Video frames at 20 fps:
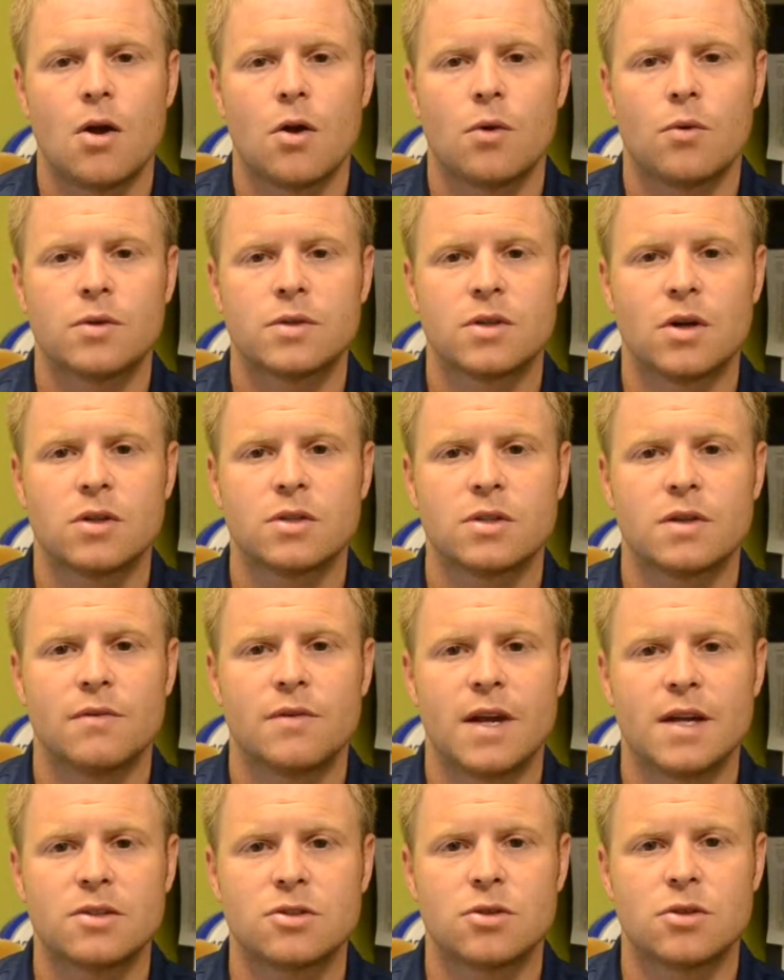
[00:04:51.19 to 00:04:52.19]
Results of
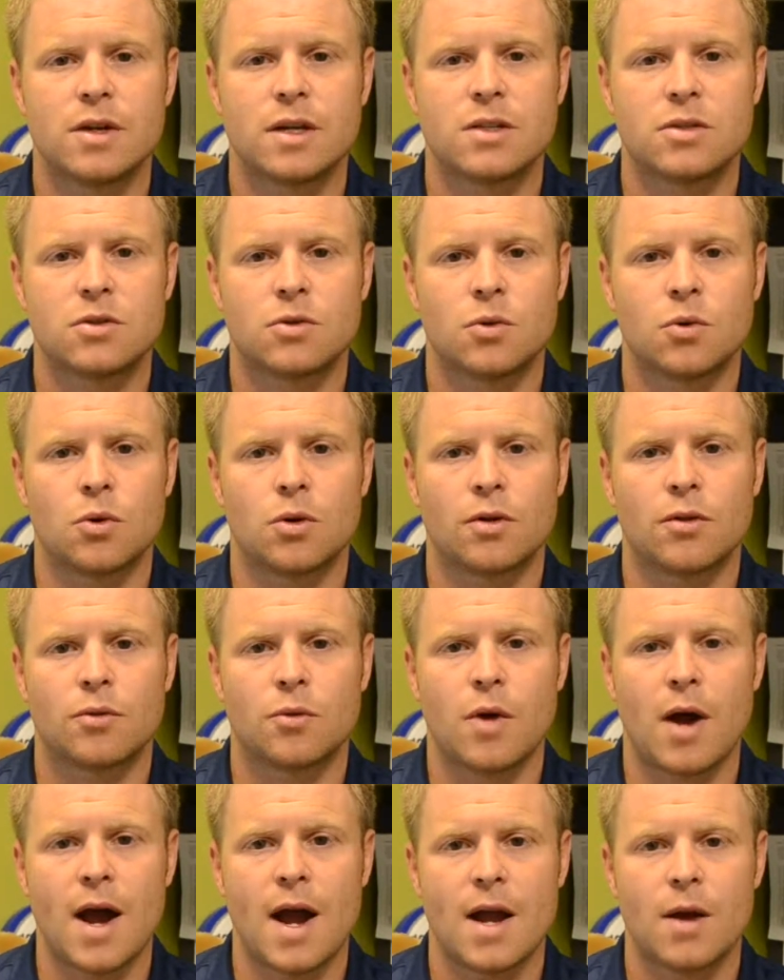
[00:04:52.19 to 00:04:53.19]
yesterday's tour
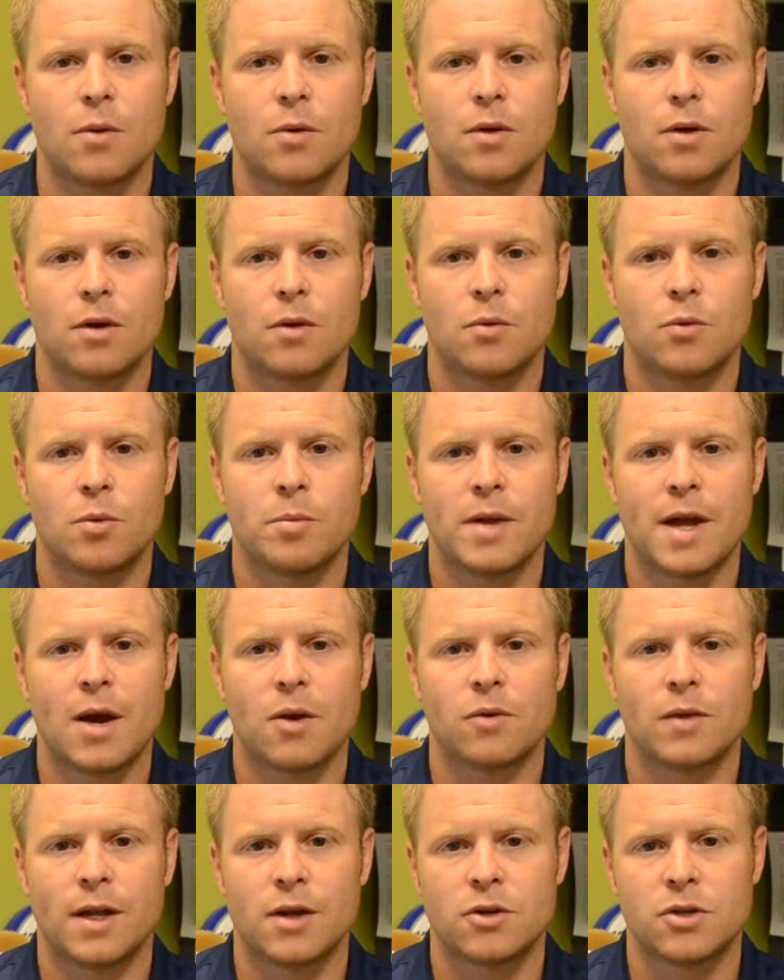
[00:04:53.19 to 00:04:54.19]
through Iowa will be
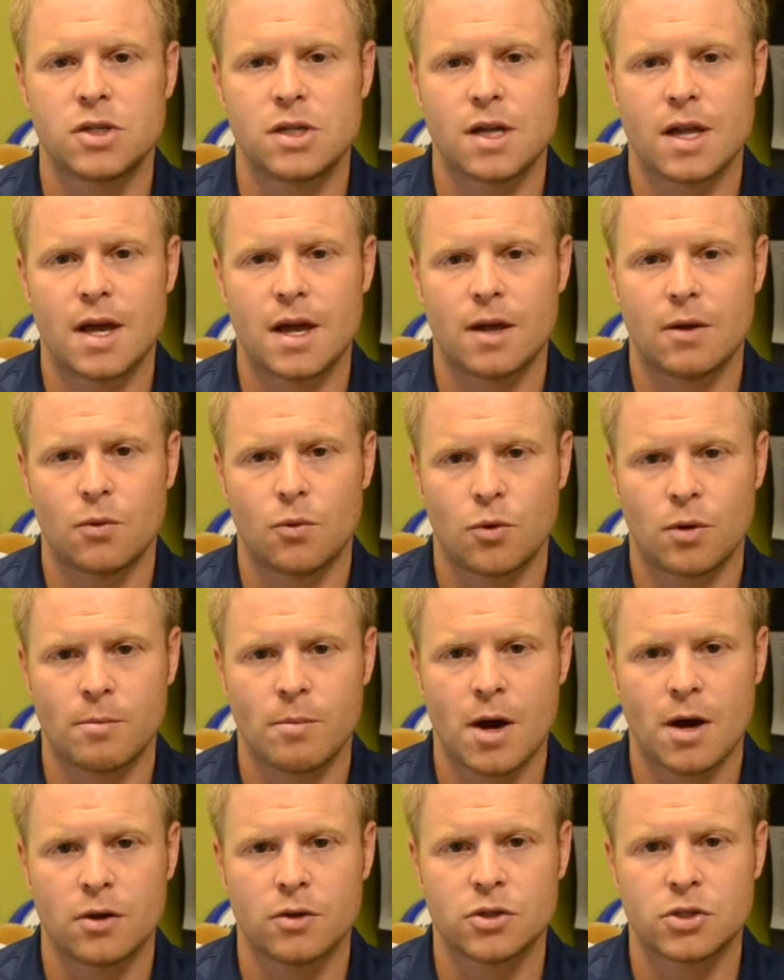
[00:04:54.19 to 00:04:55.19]
out later today, where
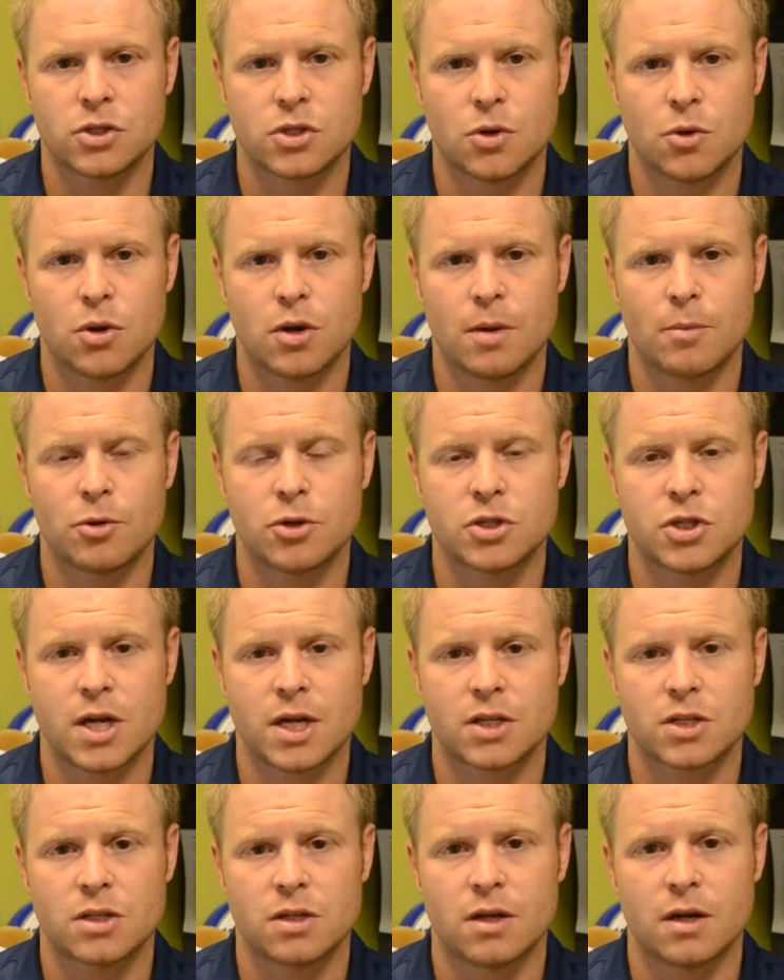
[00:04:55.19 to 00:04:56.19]
models showed a
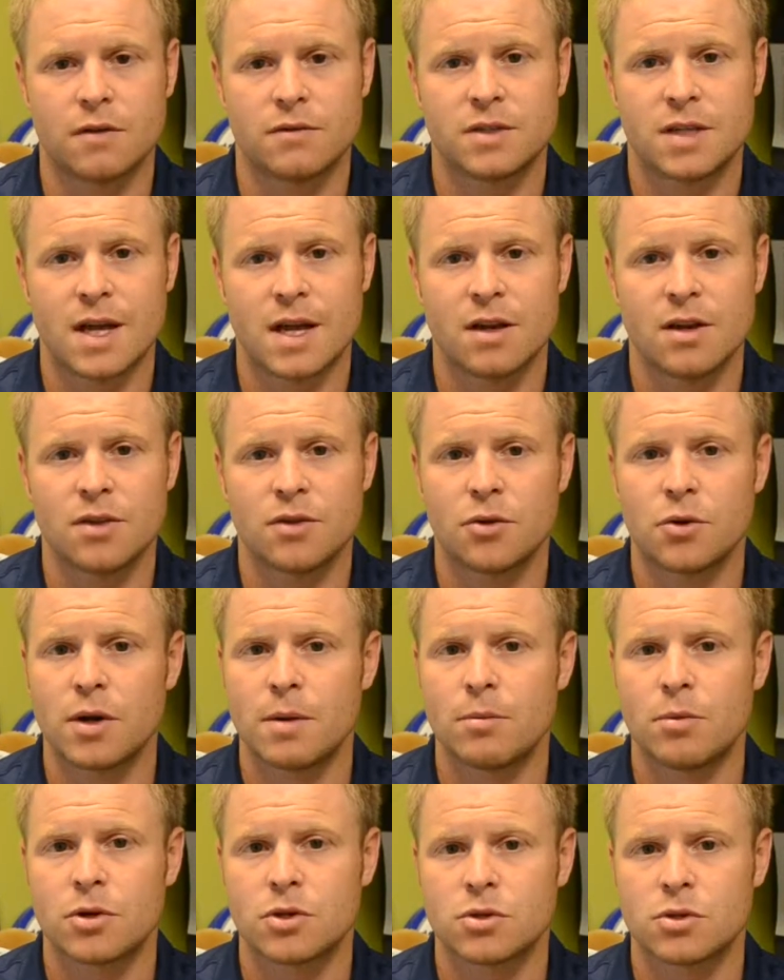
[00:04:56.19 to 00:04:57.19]
projection of 10 to 30
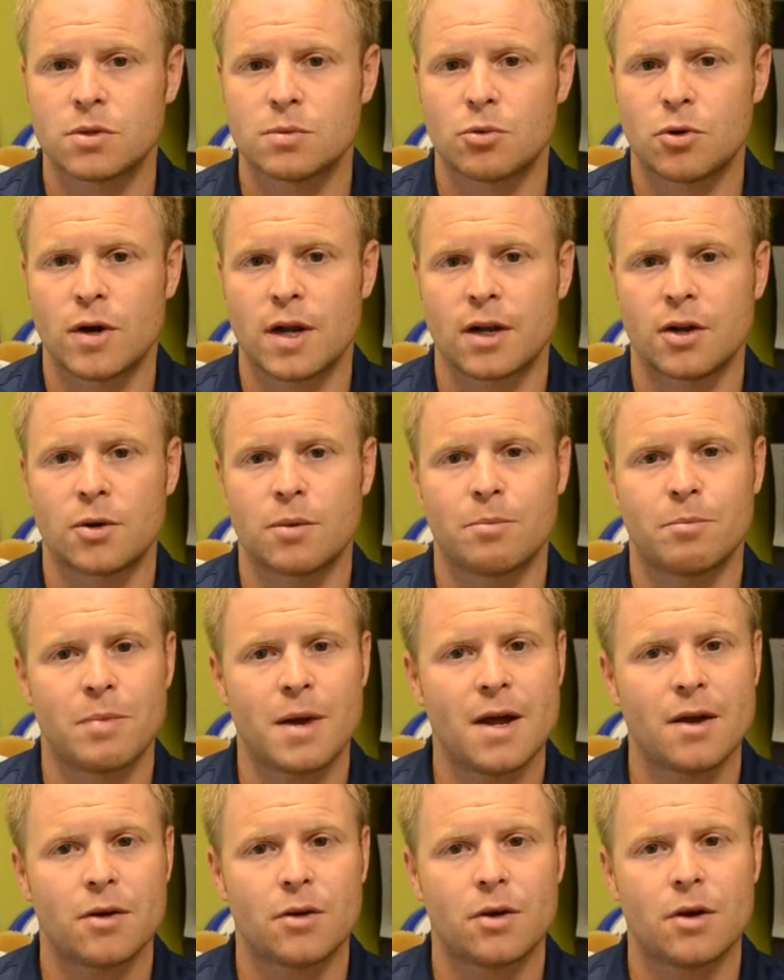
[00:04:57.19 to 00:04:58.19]
bushels per acre
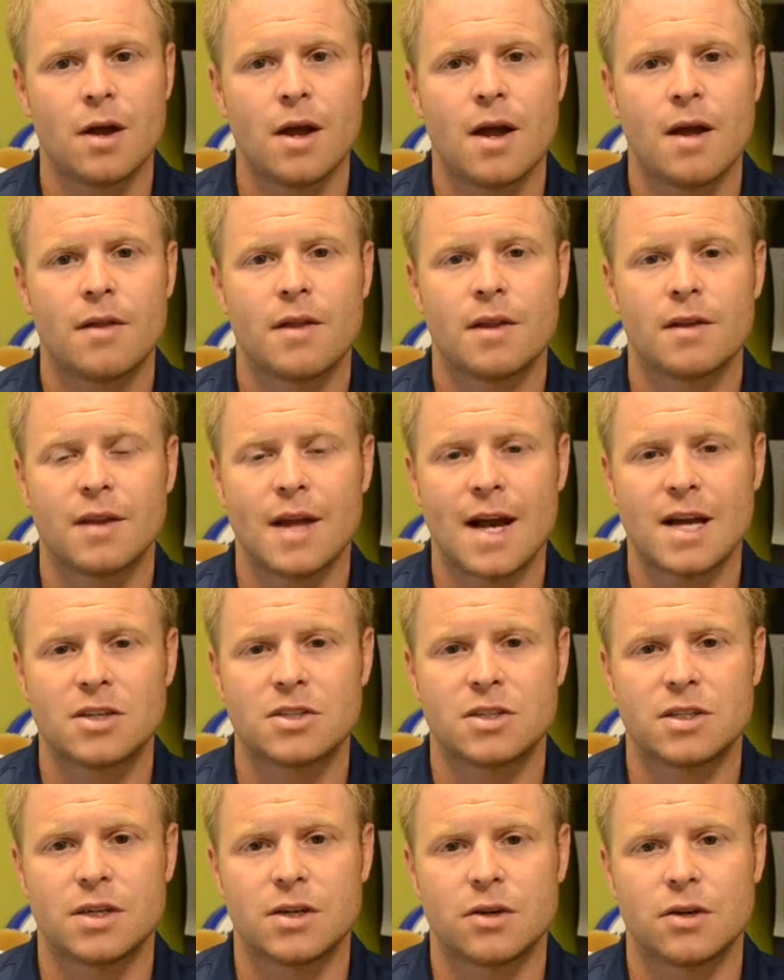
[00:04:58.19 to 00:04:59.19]
better than
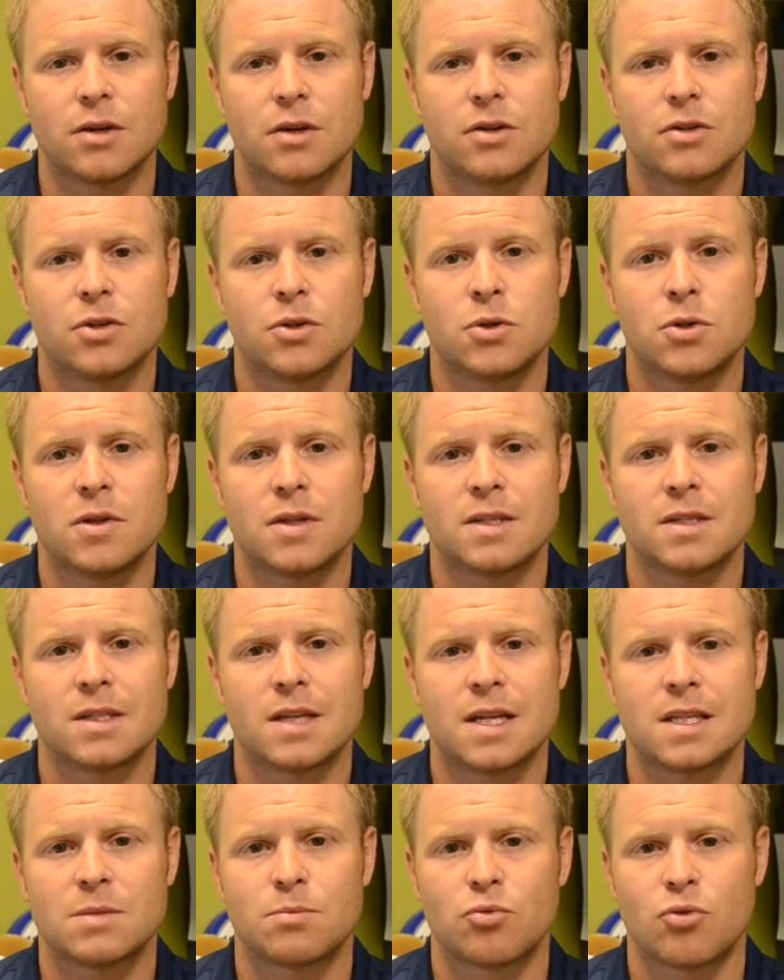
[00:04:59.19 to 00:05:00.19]
last year due to the
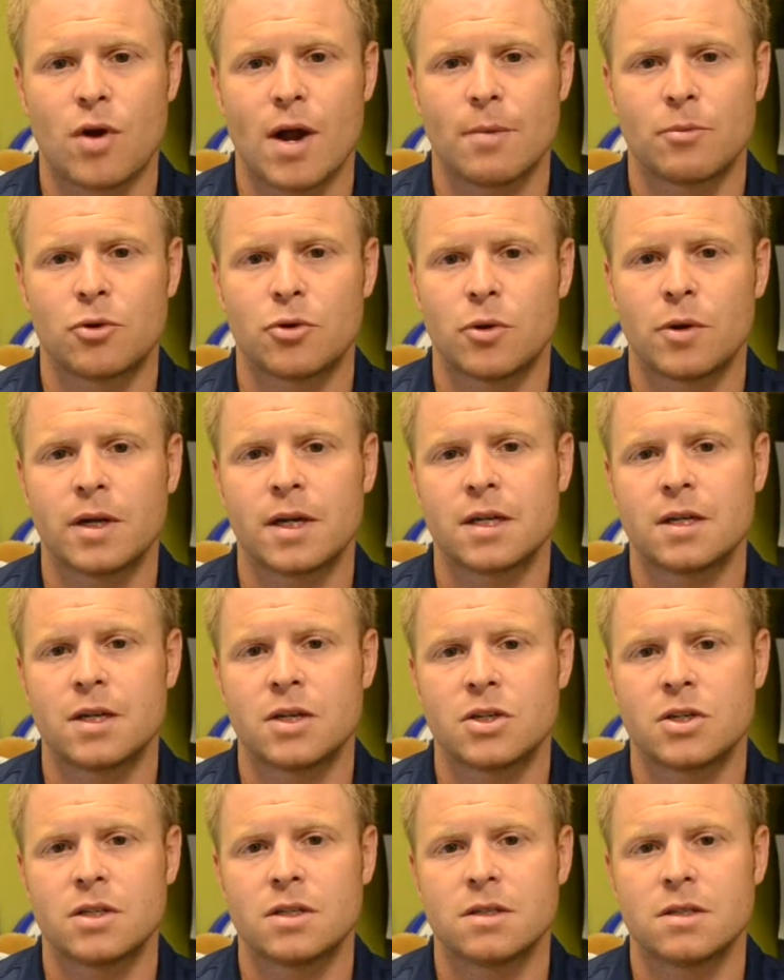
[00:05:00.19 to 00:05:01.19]
state's prime growing
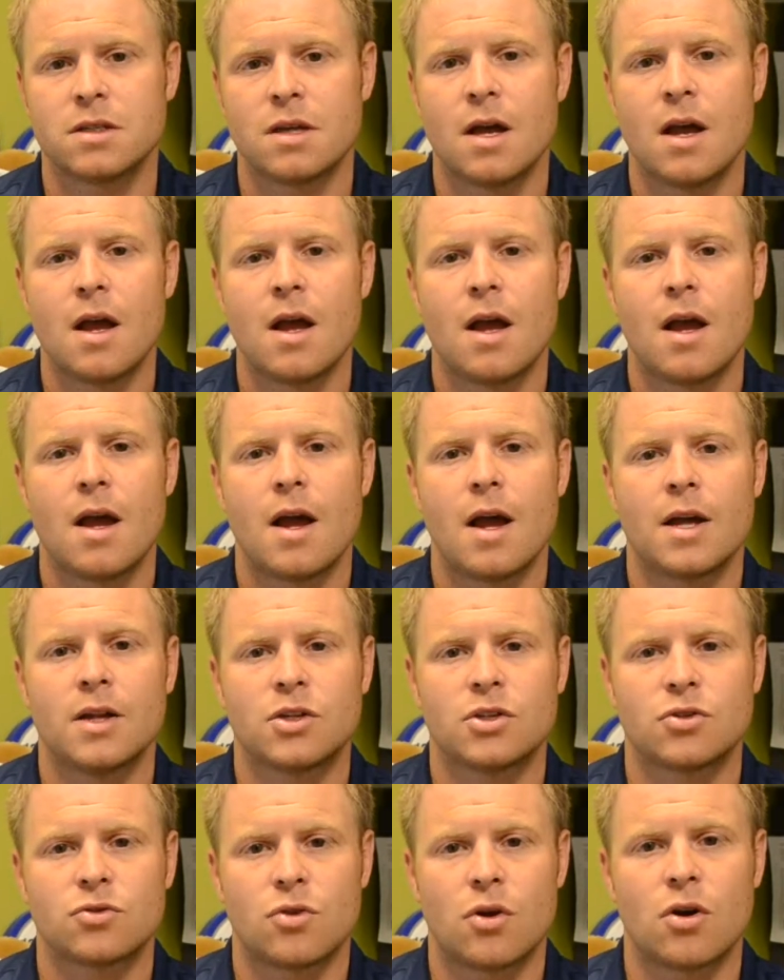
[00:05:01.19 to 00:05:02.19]
conditions and
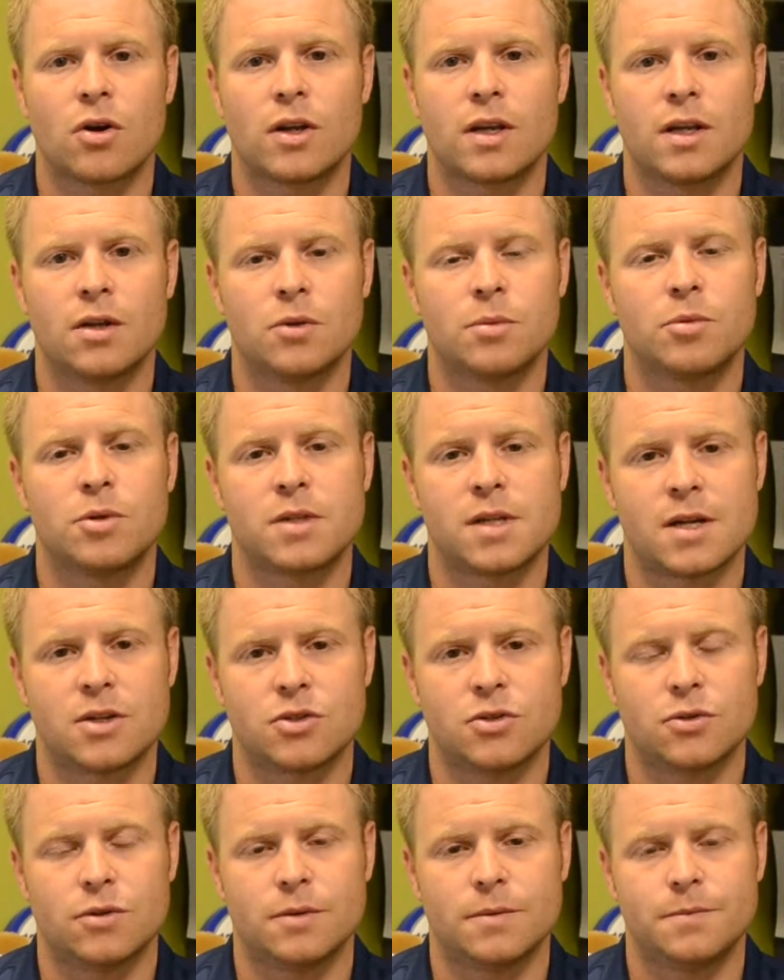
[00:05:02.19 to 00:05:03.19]
strong yield
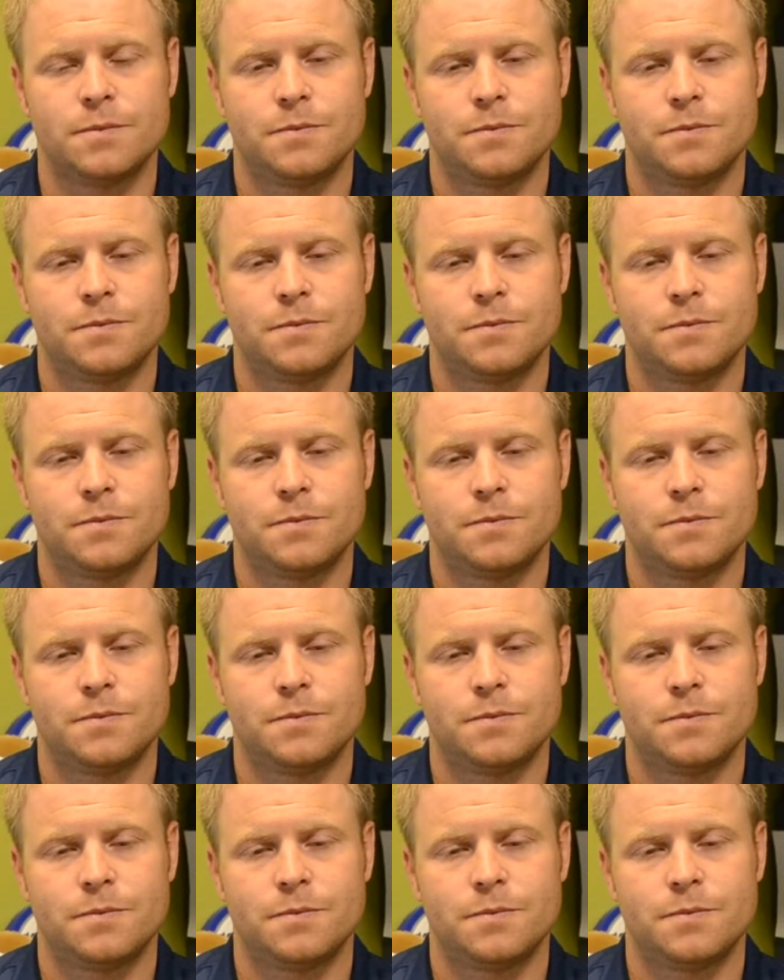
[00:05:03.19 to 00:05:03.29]
potential.